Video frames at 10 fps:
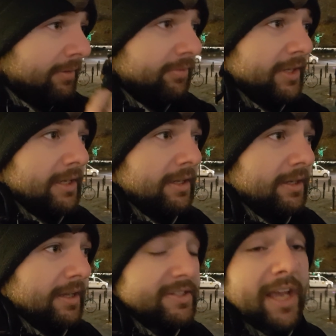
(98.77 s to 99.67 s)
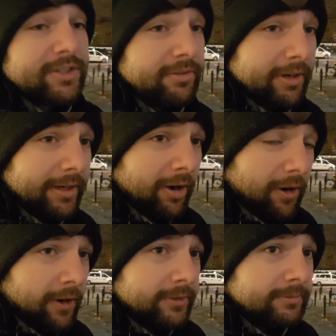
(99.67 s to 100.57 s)
it's actually very
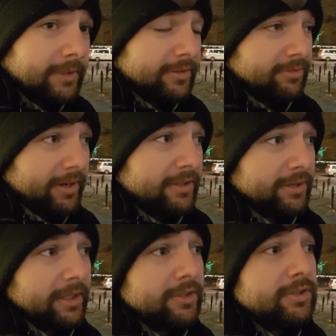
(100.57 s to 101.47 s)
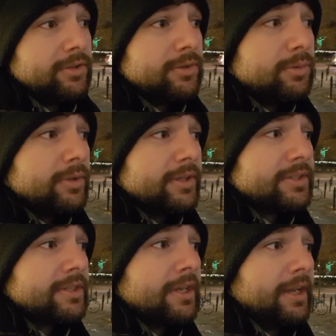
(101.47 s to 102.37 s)
hard. It's very tricky to do
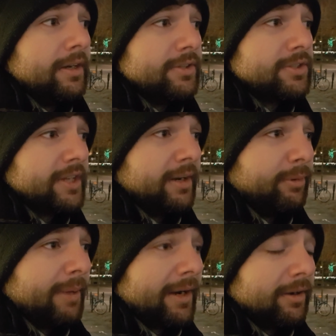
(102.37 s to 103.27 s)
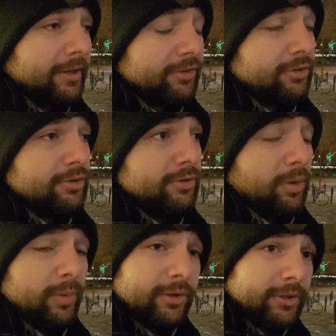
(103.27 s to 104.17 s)
this in a sustainable manner unless you know
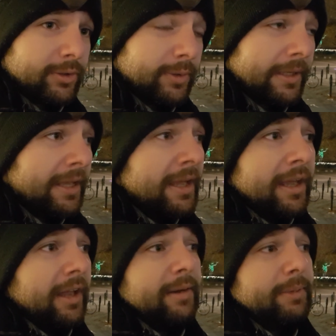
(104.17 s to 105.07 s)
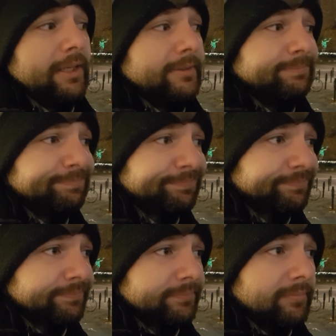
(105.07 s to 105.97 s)
what you're doing. And I mean,
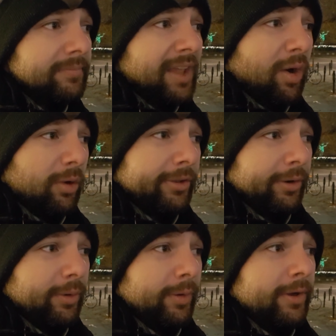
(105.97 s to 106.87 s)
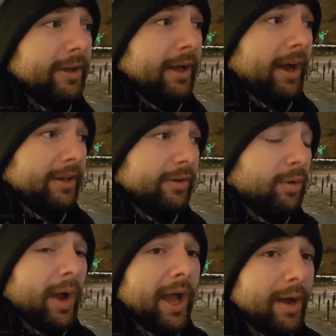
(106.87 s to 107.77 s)
although I
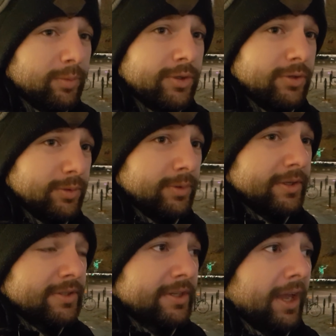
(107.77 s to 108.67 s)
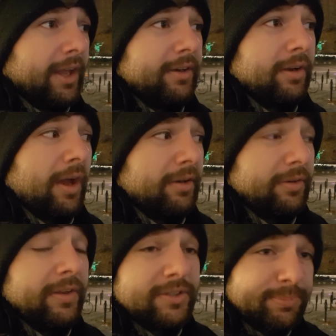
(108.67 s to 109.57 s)
know how to do this, and
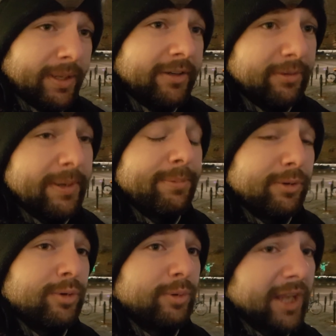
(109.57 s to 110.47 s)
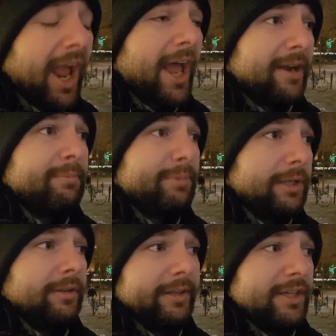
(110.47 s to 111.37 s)
there's plenty of people who can
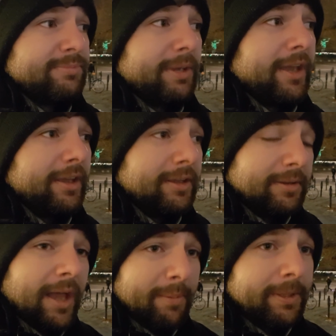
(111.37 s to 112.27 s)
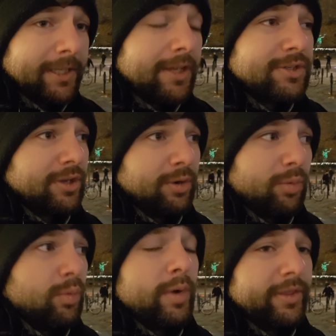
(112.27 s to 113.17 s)
build an SPA application
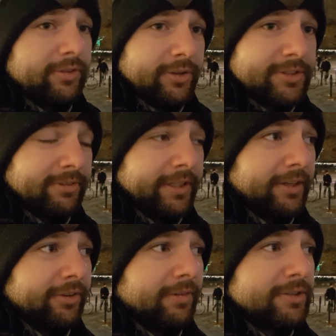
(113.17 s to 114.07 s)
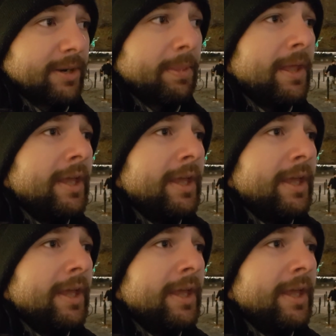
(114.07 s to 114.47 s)
with just vanilla JavaScript,